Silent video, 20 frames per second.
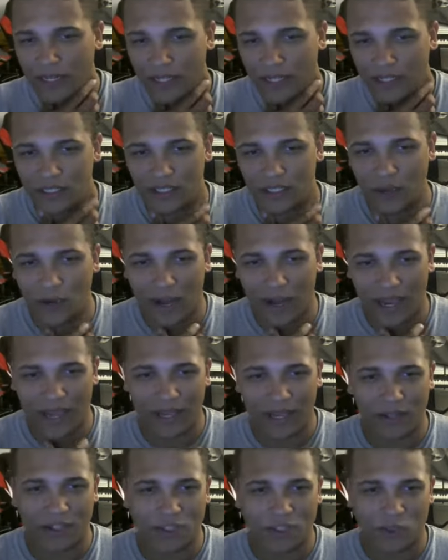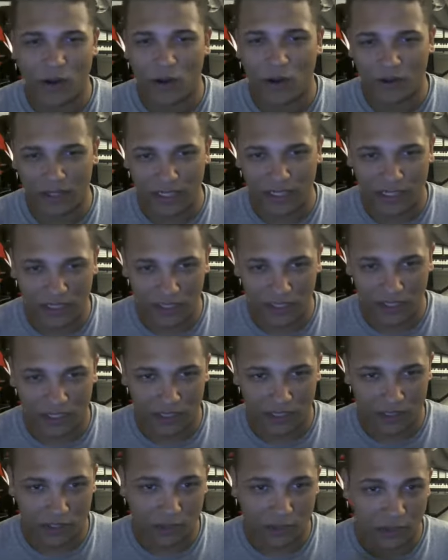So I strongly
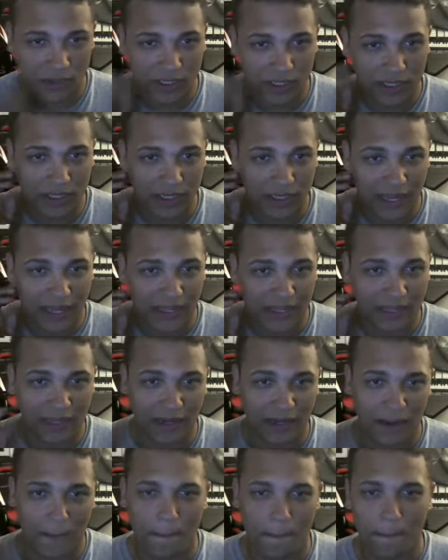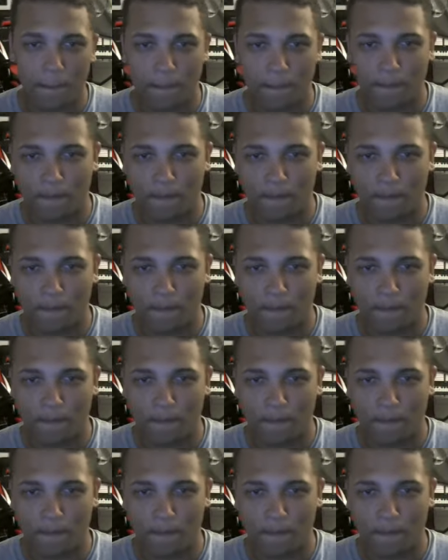suggest you read it, and um,